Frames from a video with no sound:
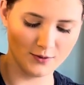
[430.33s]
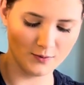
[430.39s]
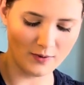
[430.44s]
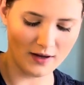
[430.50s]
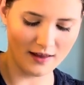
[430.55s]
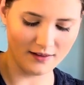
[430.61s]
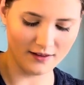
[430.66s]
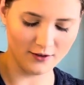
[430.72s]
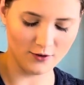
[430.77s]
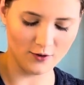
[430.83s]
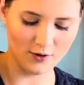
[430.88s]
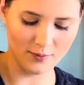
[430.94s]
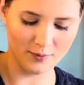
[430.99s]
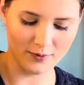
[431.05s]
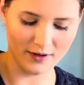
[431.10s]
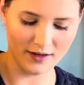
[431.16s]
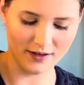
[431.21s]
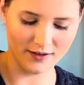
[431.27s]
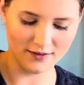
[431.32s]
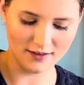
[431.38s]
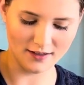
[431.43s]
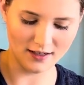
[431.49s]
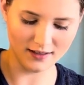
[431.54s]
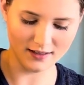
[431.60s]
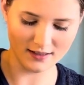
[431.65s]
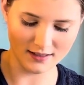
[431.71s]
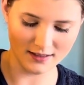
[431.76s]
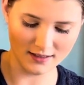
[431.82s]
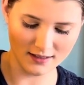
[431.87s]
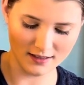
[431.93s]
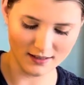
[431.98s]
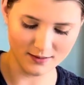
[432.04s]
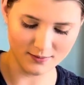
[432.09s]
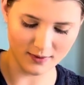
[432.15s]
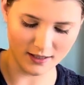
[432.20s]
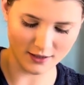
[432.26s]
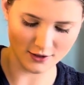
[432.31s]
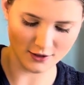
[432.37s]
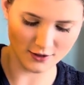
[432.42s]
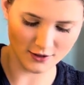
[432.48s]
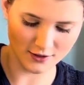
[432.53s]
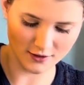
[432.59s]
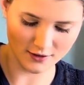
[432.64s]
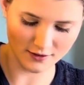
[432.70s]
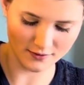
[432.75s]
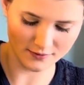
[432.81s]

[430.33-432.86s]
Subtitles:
well incorporate your nuts into this mixture.